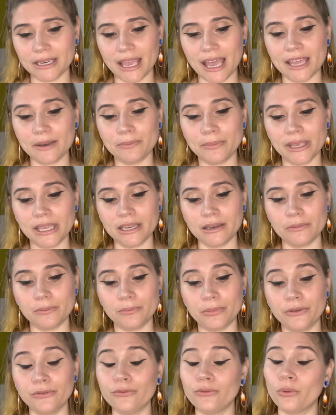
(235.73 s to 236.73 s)
had been
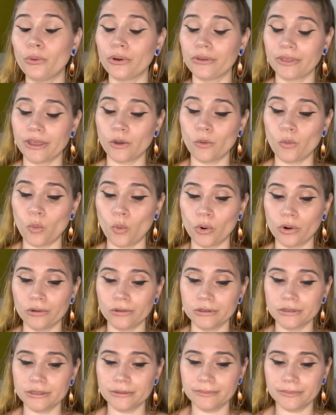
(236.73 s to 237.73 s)
before they quarreled.